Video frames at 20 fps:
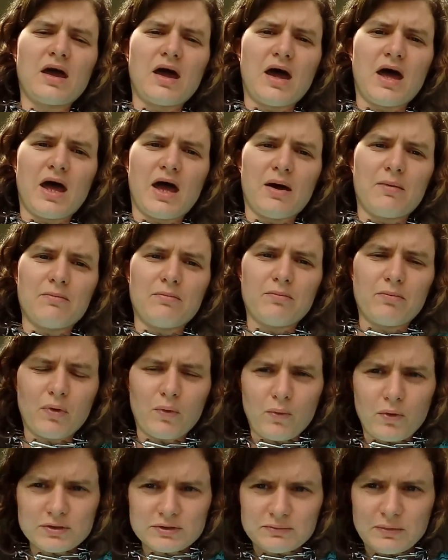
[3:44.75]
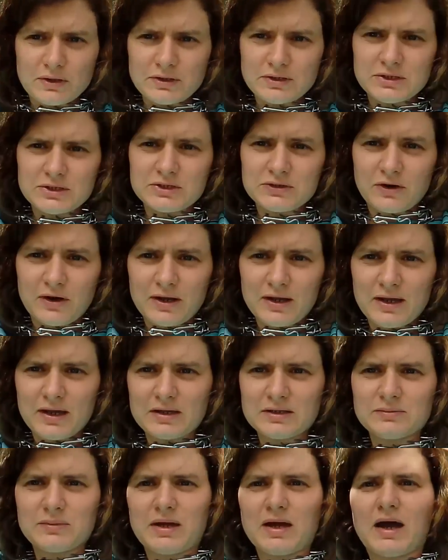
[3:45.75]
But what's most
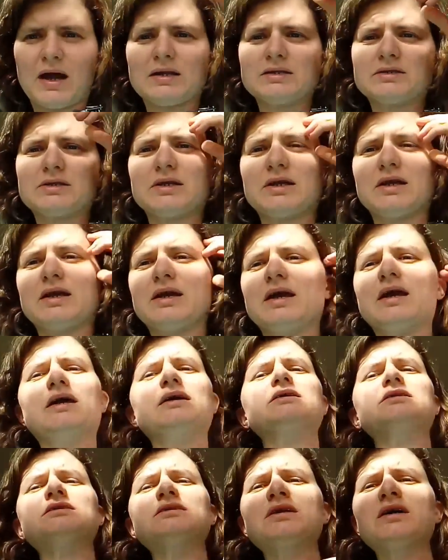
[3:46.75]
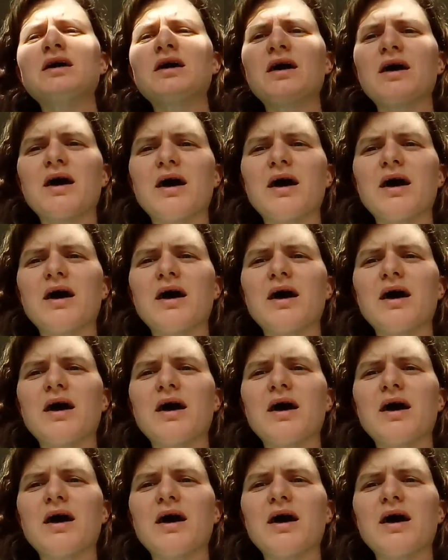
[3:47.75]
striking me actually is